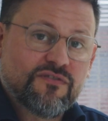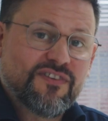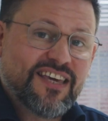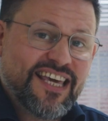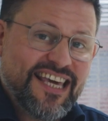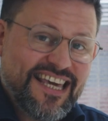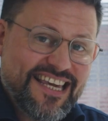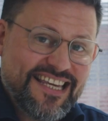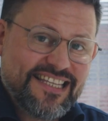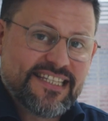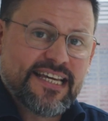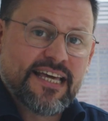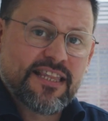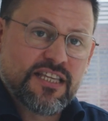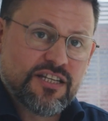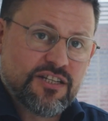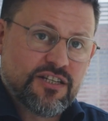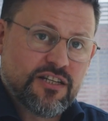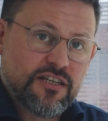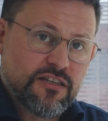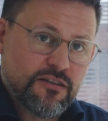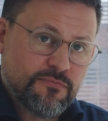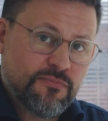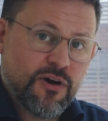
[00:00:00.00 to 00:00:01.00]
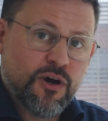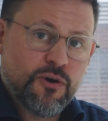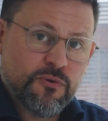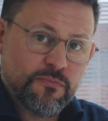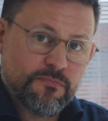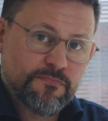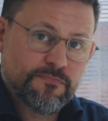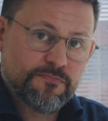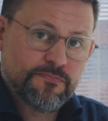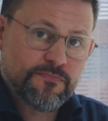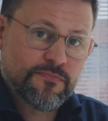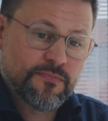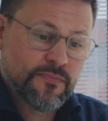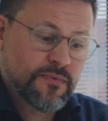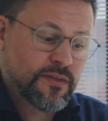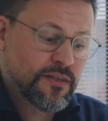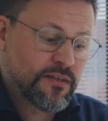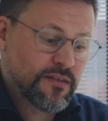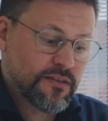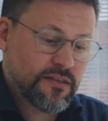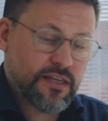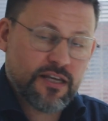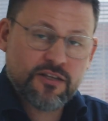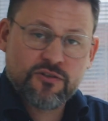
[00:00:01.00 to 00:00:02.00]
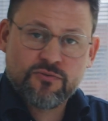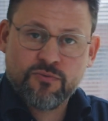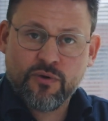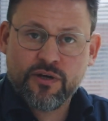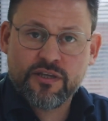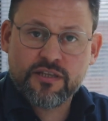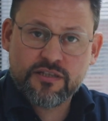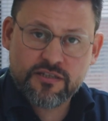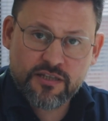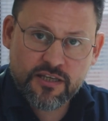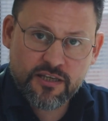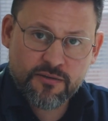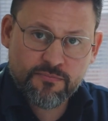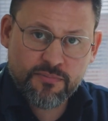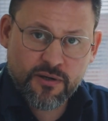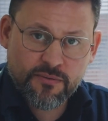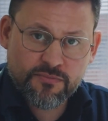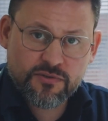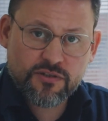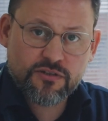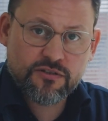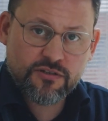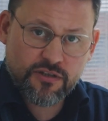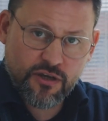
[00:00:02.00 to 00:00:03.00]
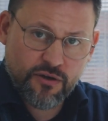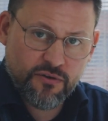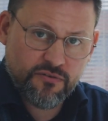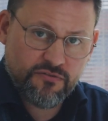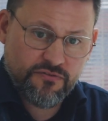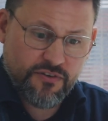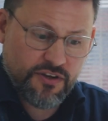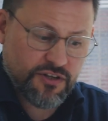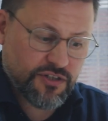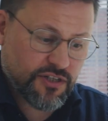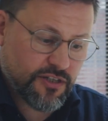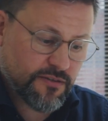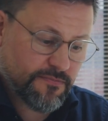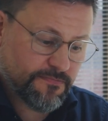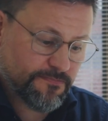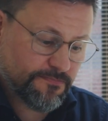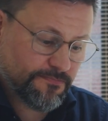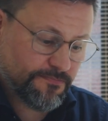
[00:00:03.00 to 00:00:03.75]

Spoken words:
of heat energy in the home. That's why these heat pumps are so efficient.